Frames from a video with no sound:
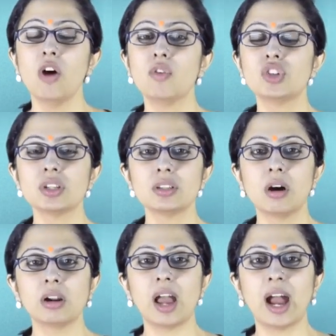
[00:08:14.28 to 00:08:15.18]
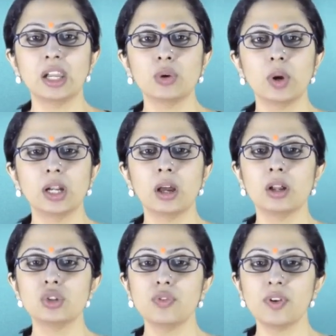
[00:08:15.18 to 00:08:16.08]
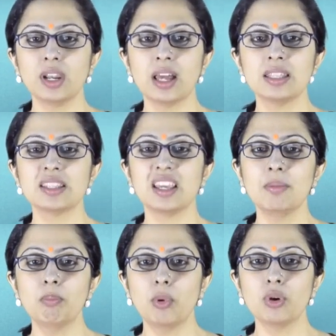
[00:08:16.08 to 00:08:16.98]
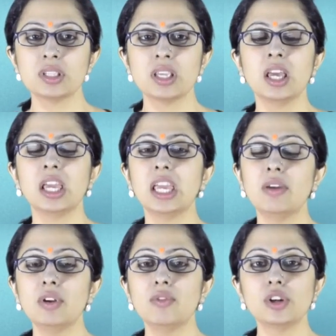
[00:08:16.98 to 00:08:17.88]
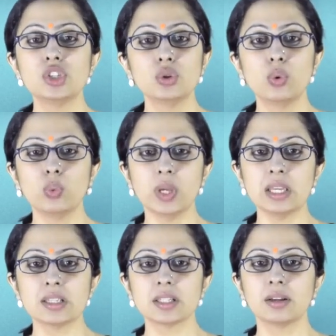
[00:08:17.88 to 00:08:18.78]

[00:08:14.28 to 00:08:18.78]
which is not adequate to finance imports even for 2 weeks.